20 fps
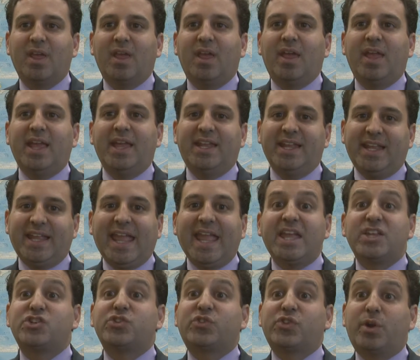it
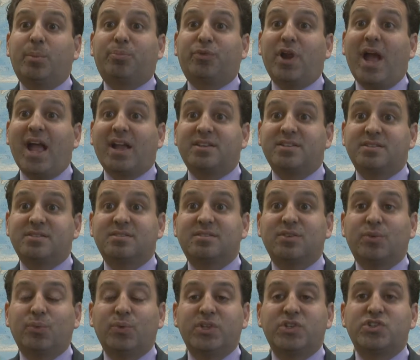engages in a practice
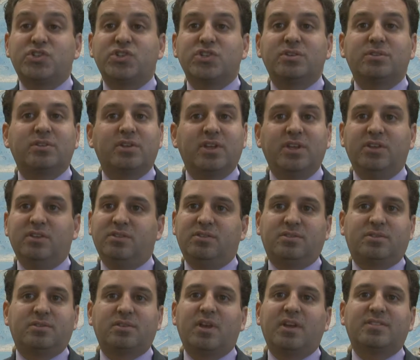which
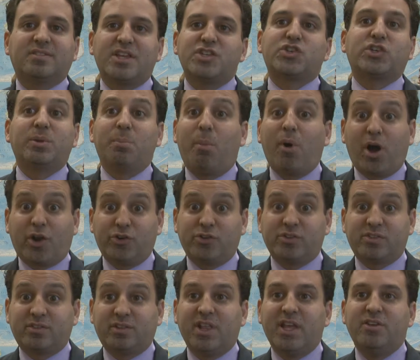is essentially modern
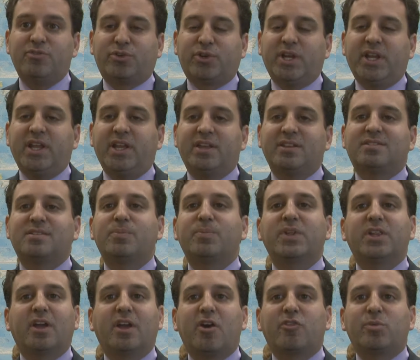slavery. It's
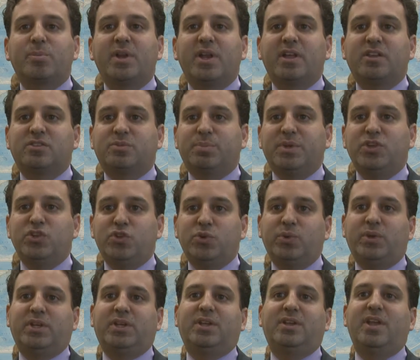something the government has been
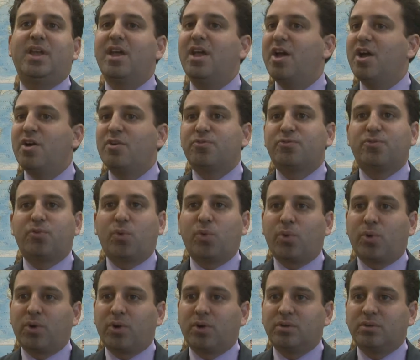doing
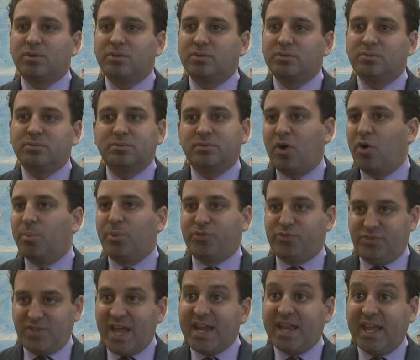for
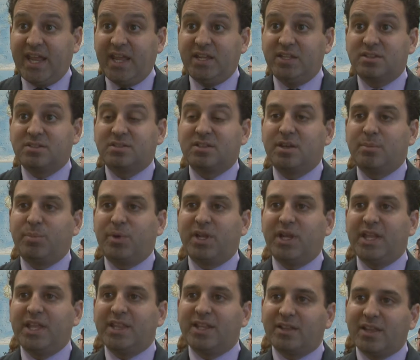almost decades. But
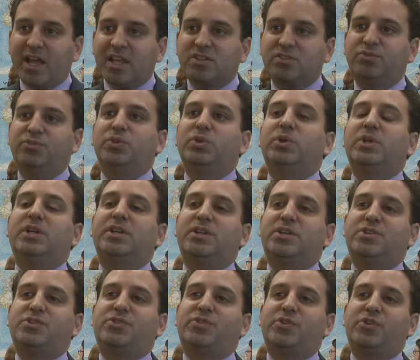in the last few
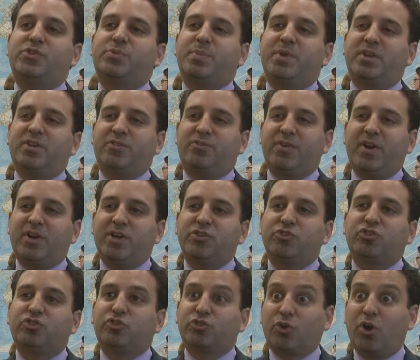years, there's been a very
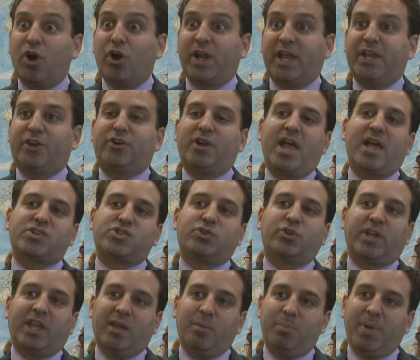strong international
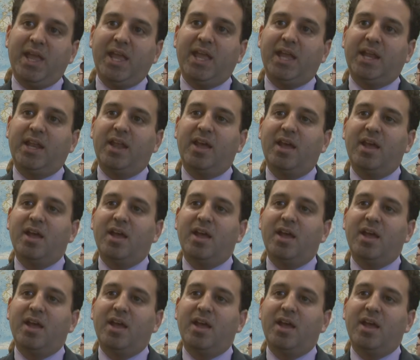campaign